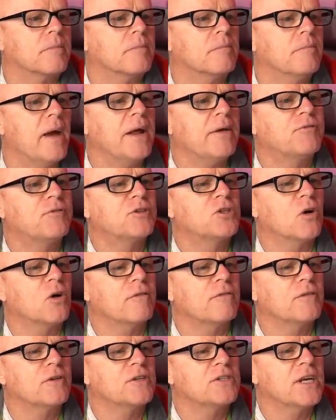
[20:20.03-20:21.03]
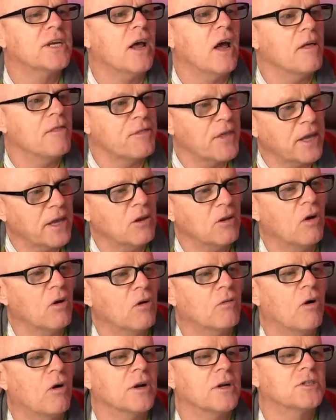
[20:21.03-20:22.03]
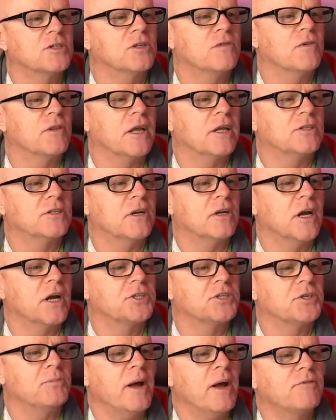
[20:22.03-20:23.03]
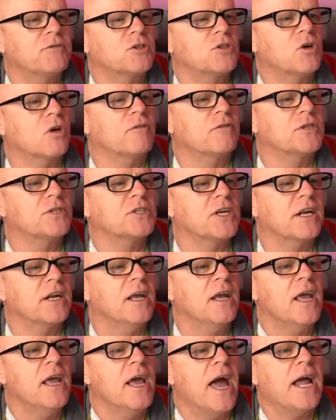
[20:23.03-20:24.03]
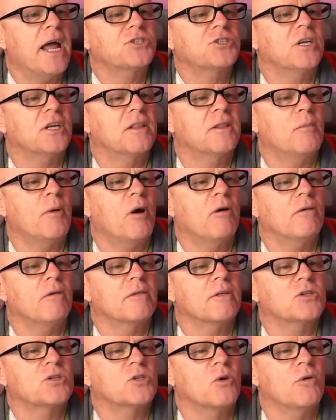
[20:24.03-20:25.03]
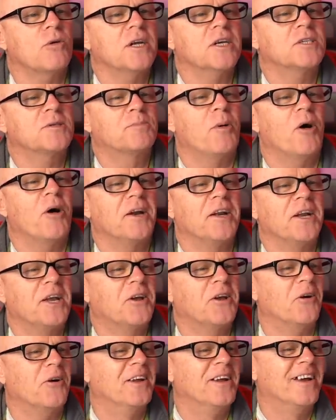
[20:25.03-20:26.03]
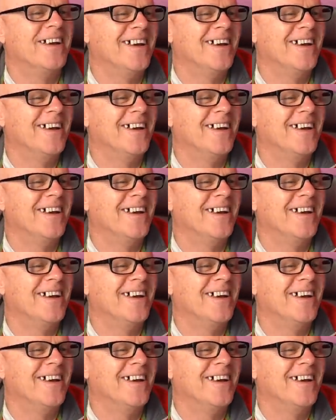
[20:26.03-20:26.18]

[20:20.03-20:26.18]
Mad Photographer said, thank you Long Rider 2 for that donation. Mad Photographer said, actually the moral of the story is buy Nikon.